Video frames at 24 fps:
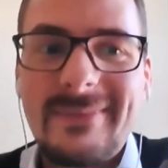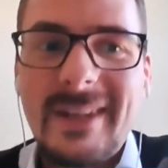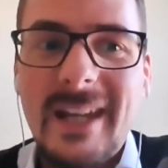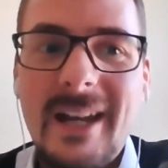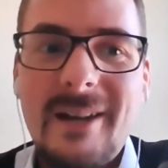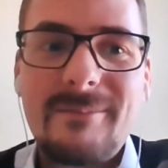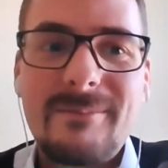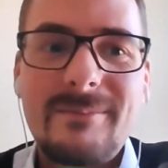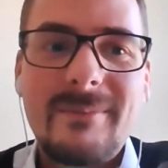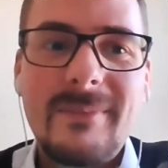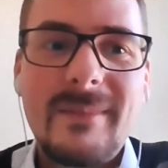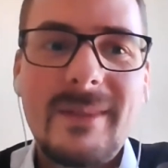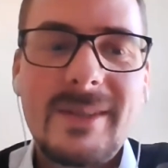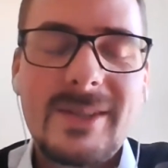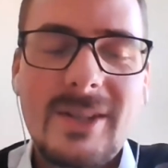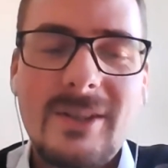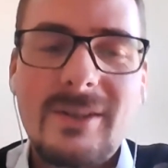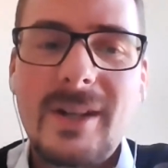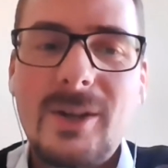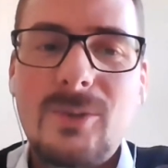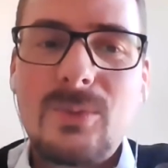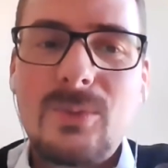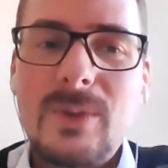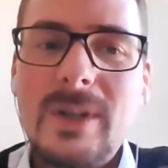Yeah,
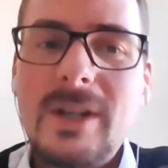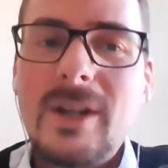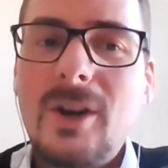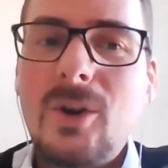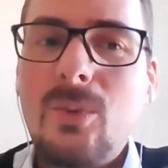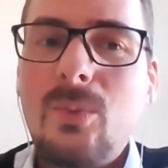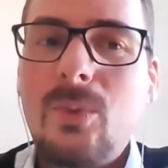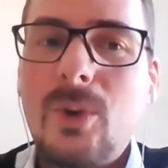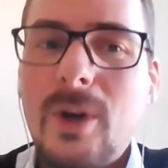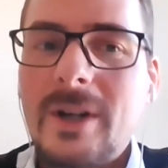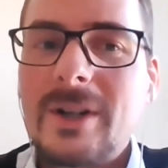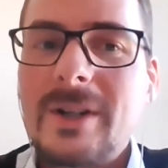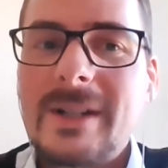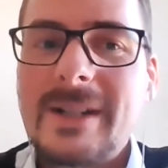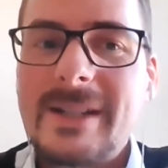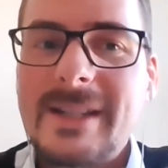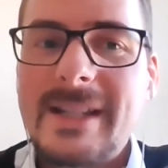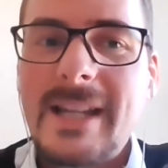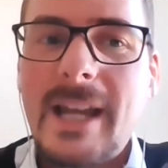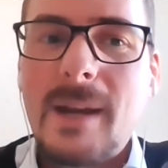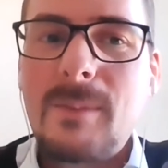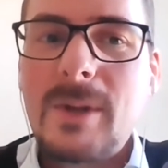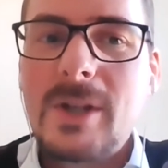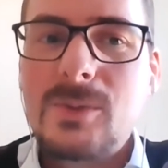so that we know what are the
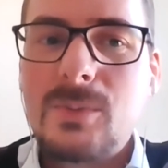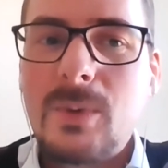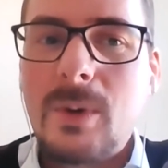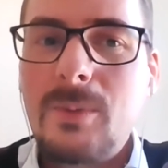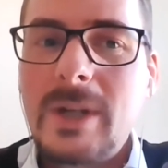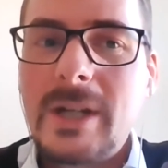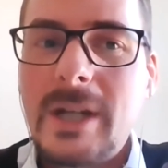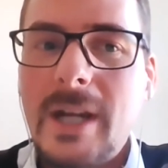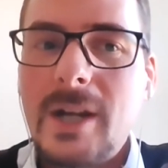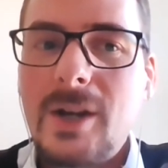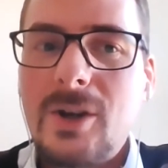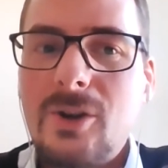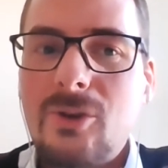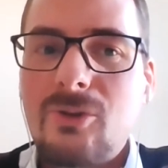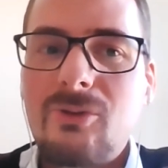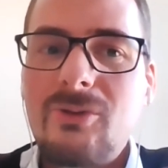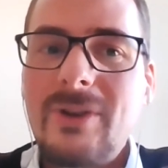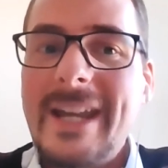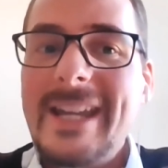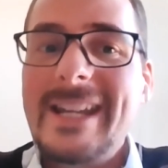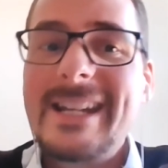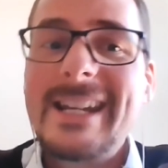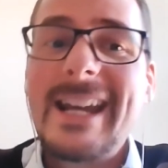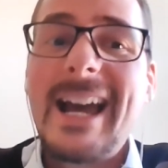segments where we can
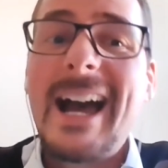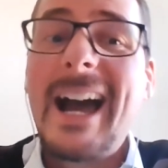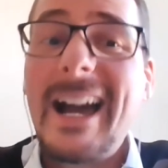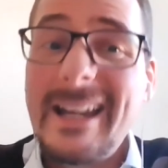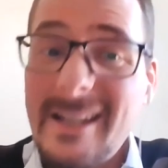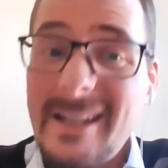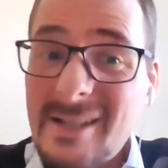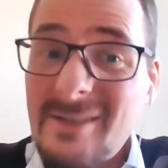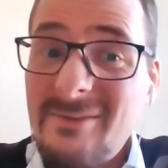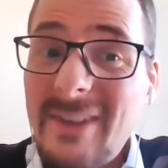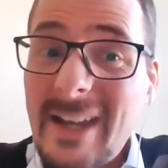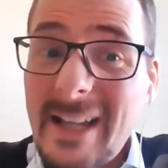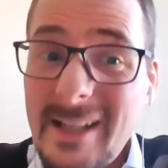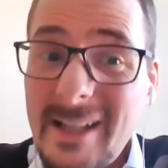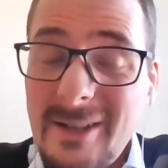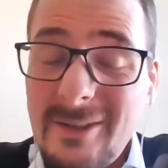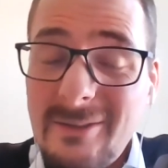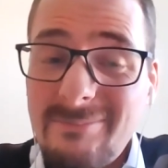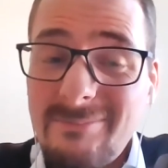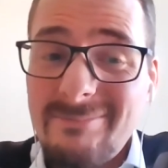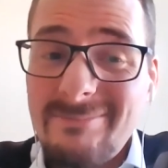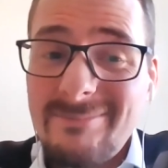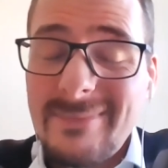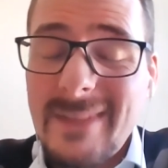create the highest
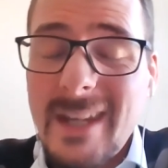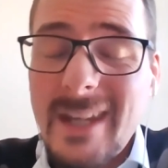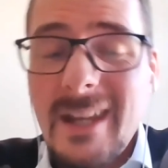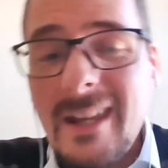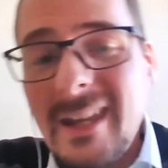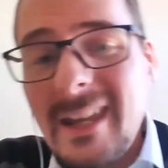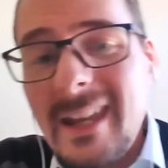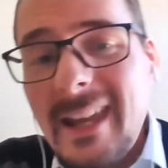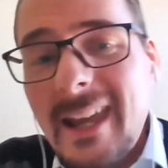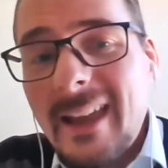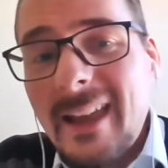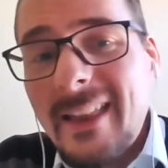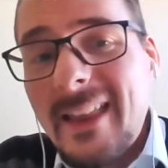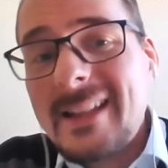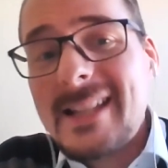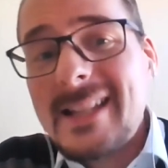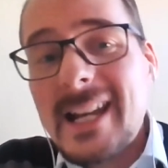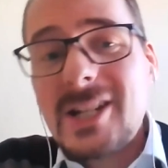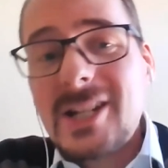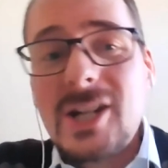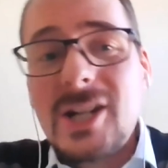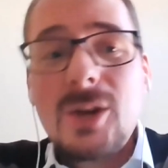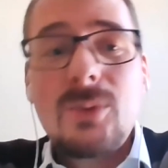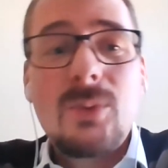value, and that's
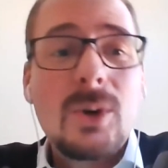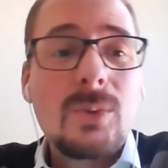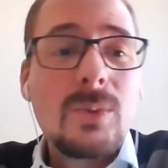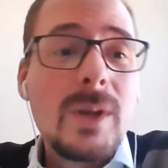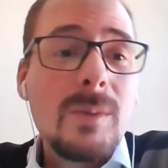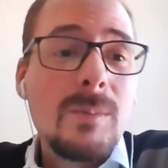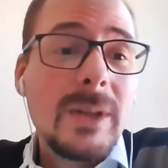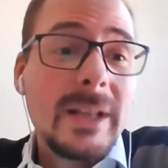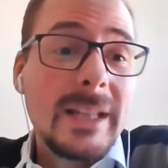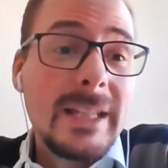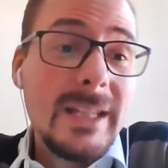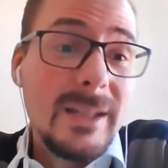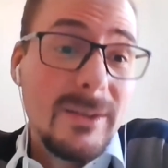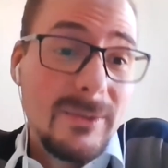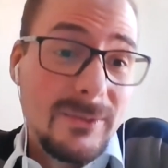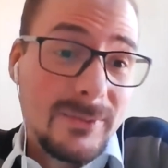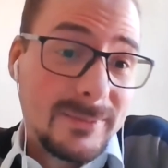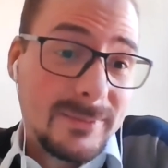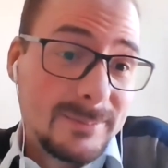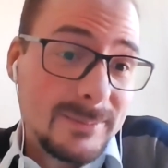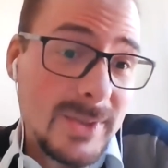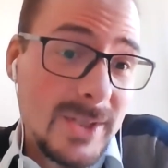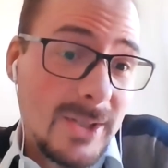actually what we believe.